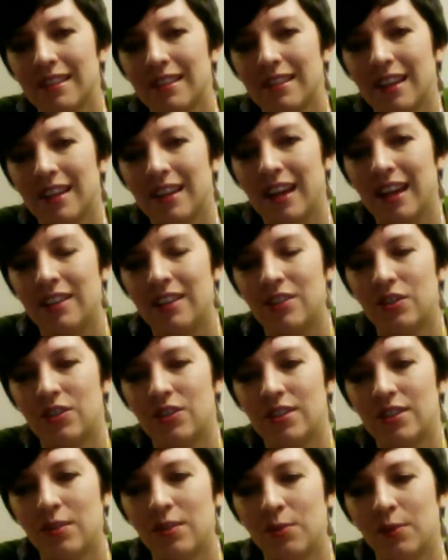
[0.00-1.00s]

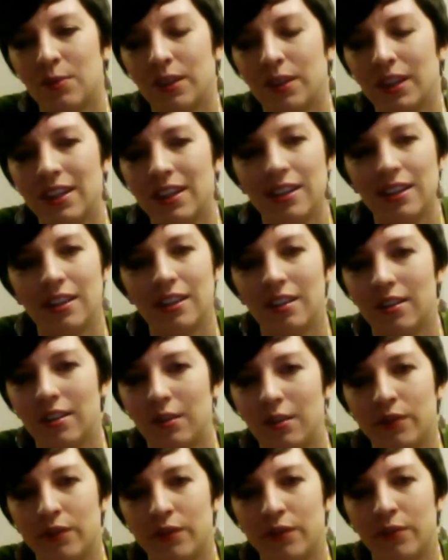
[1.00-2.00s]
it really didn't do
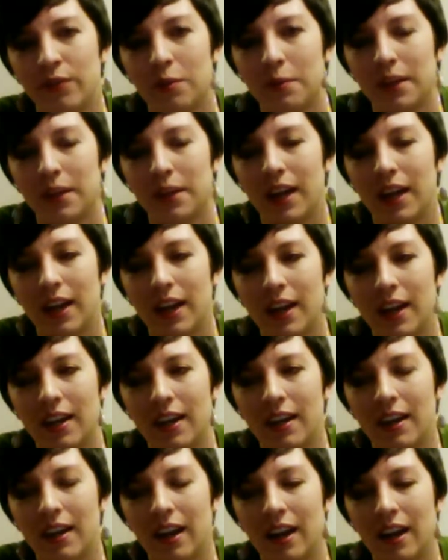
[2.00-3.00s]
it for me.
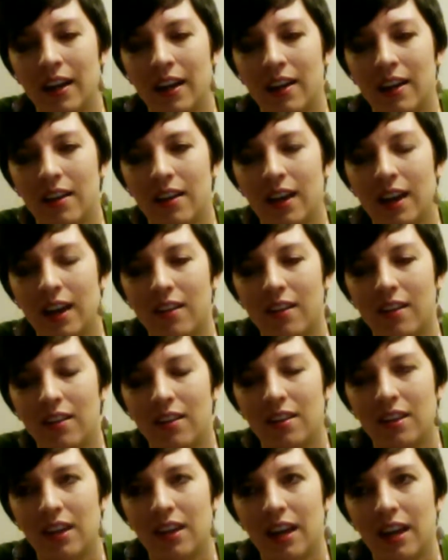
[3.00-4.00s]
And
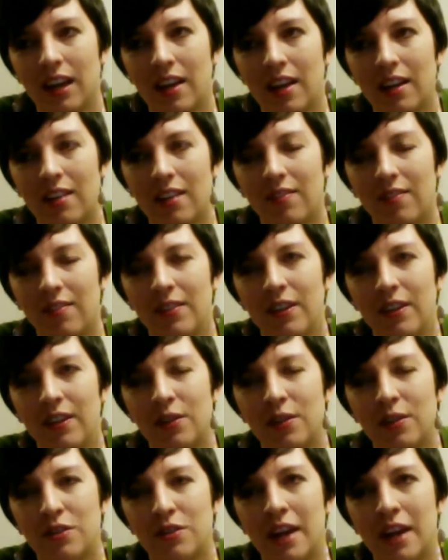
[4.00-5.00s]

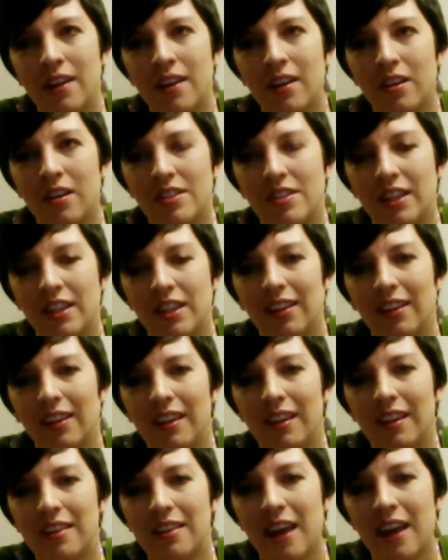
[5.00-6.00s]
in trying to
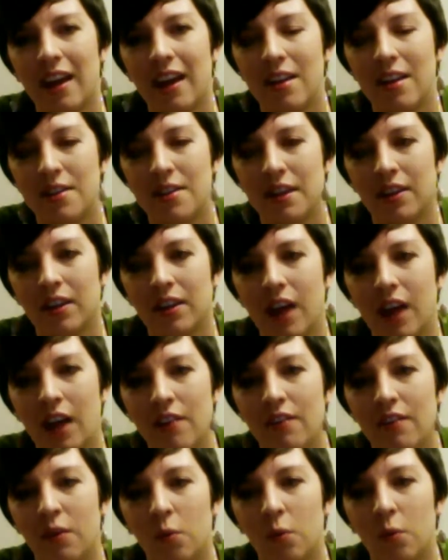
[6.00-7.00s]
articulate that, I think a lot
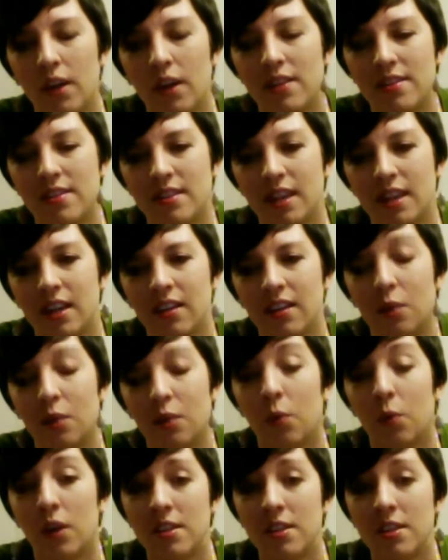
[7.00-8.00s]
of it was that
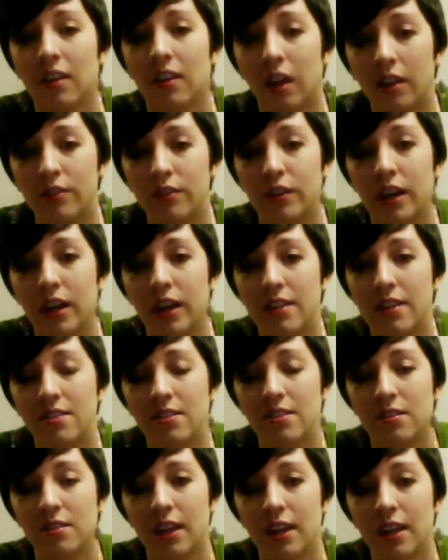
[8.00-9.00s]
was the contrast
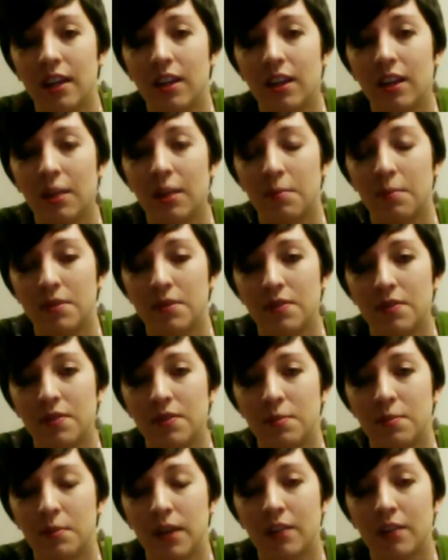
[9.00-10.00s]
to that episode of
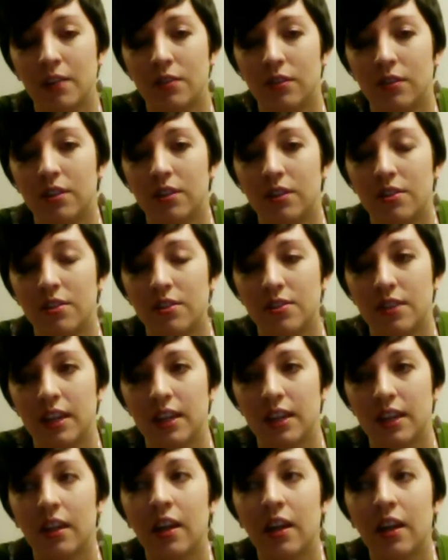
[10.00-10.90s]
Supernatural. And it's just like,